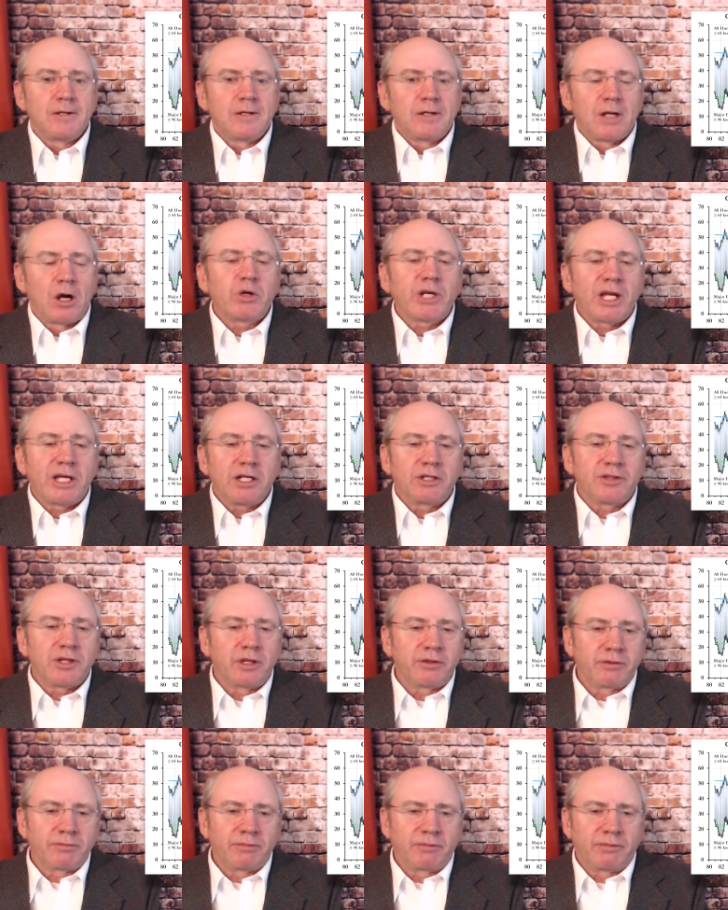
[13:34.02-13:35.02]
Okay, uh, the,
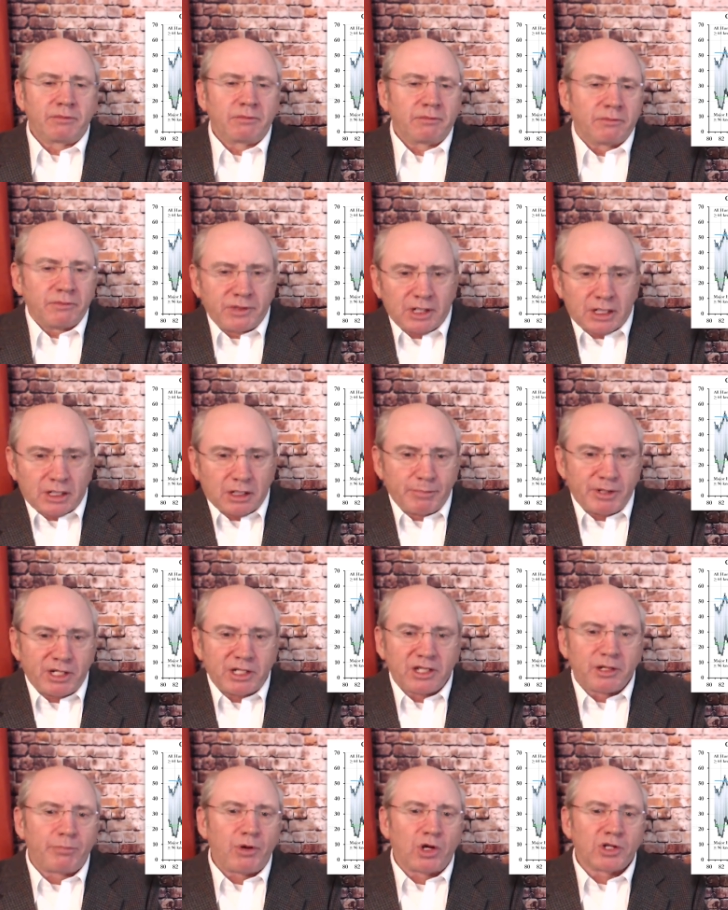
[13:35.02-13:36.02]
the, little bit at
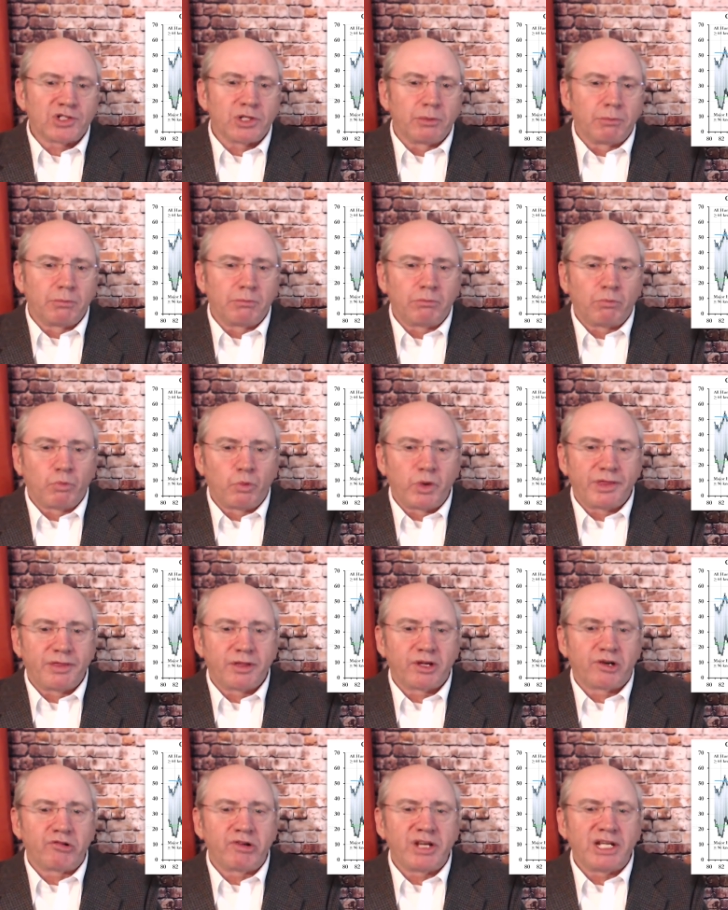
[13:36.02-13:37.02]
the bottom with the
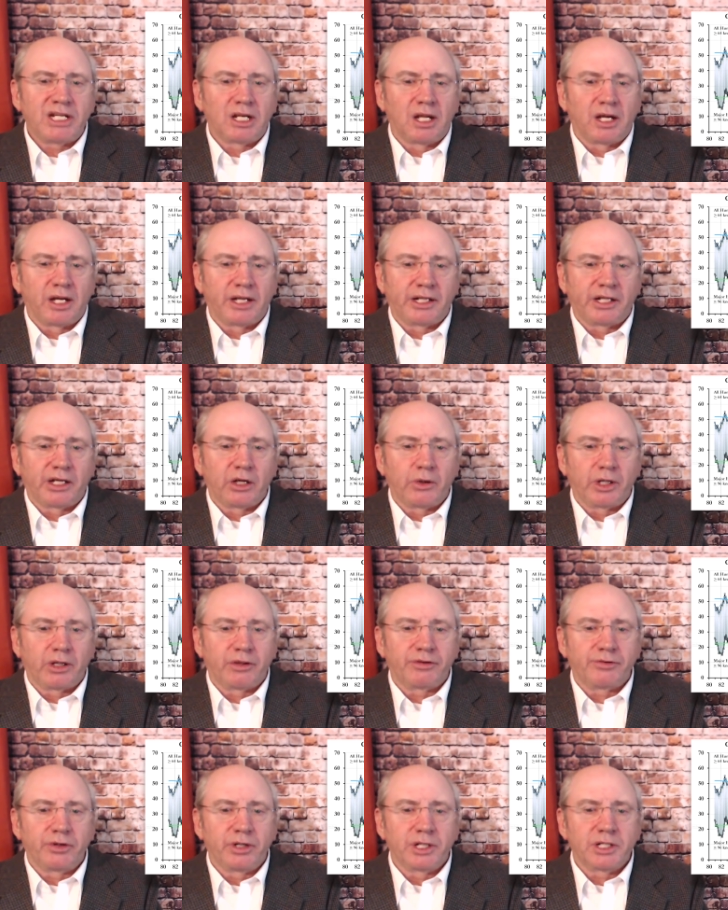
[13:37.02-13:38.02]
green line going
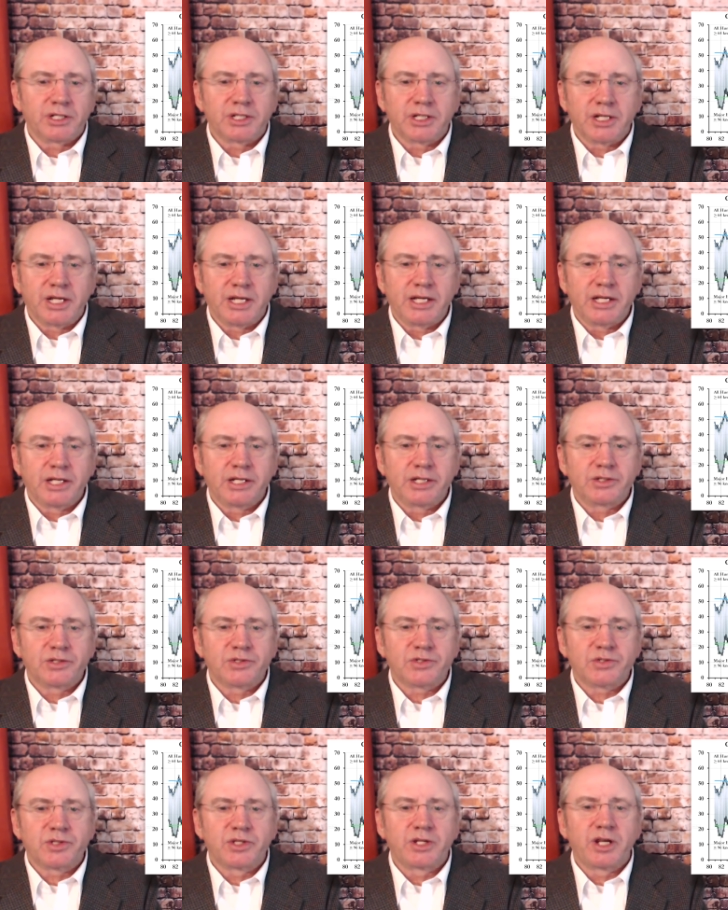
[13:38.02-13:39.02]
through it
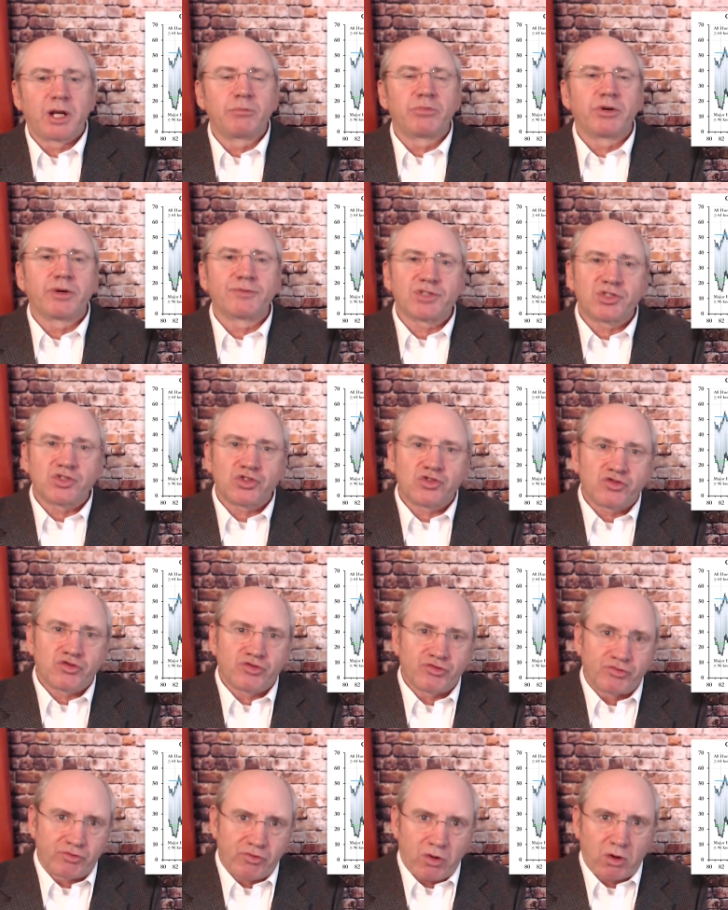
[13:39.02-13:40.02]
is the number of
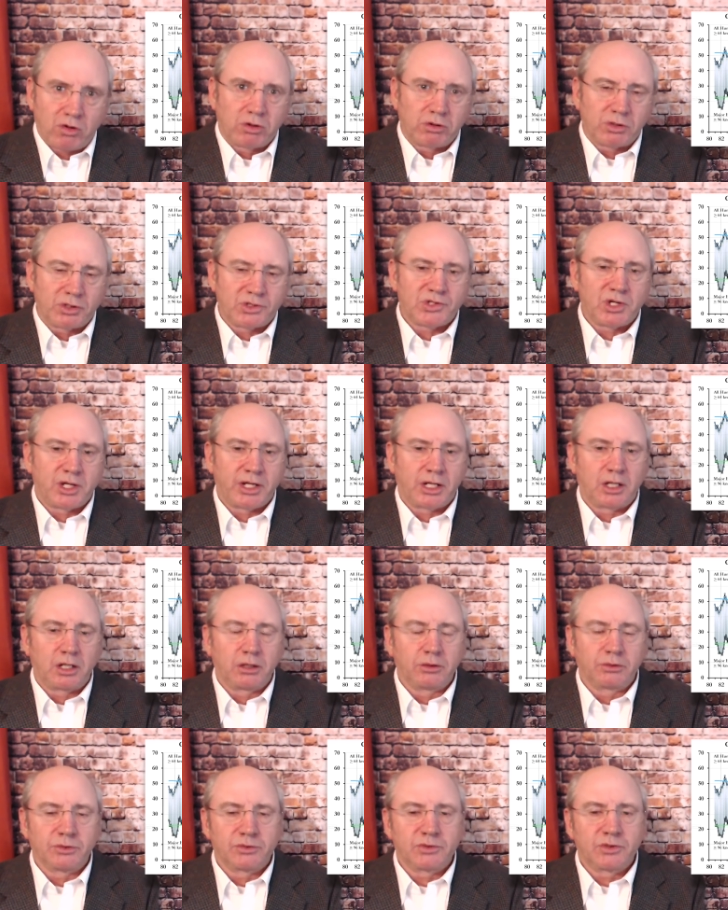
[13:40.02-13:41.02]
strong
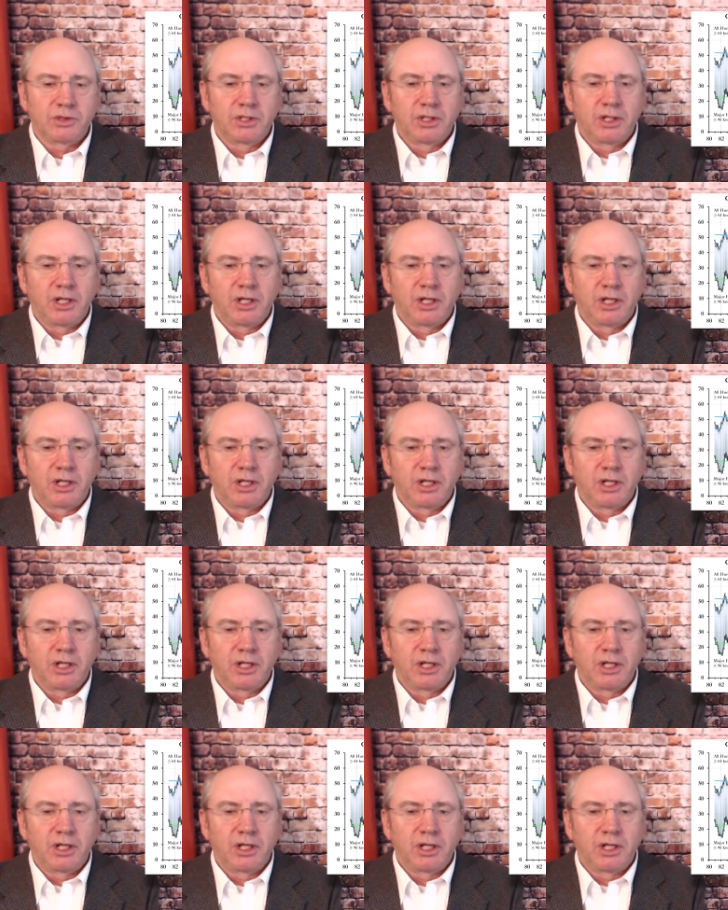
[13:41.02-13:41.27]
cyclones.